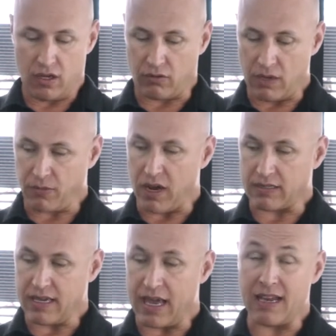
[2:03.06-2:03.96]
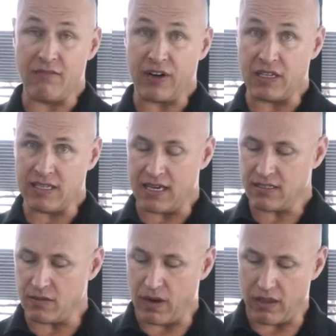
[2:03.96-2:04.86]
great product to add, and very
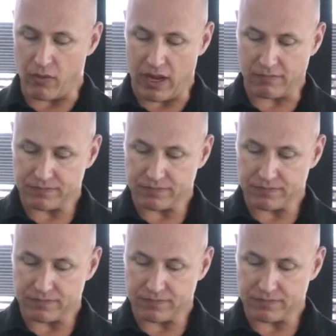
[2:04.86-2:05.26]
tasty, by the way.